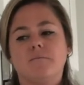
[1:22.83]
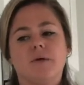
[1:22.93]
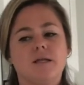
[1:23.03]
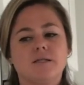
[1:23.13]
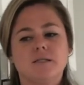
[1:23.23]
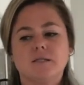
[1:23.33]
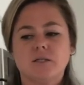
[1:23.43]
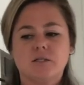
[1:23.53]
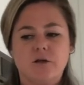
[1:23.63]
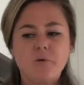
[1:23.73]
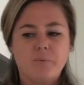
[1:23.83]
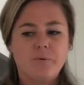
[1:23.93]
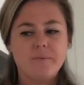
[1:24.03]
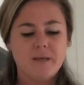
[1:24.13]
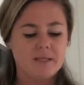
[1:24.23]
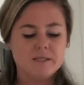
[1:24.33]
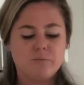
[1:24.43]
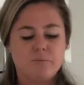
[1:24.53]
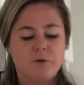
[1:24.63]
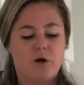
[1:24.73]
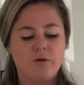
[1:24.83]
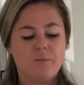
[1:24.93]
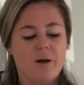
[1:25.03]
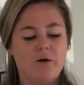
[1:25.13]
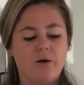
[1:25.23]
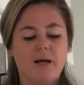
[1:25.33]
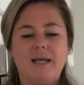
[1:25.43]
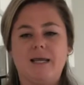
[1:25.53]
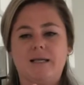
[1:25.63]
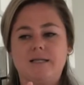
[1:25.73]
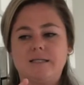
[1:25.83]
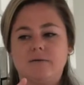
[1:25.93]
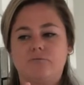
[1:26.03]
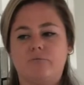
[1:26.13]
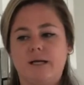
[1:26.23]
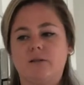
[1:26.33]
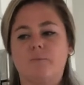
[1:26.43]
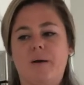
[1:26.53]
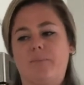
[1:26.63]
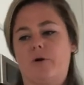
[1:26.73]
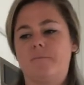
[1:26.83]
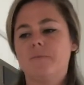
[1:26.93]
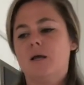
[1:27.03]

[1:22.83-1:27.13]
It's salt, it's garlic powder, and regular pepper.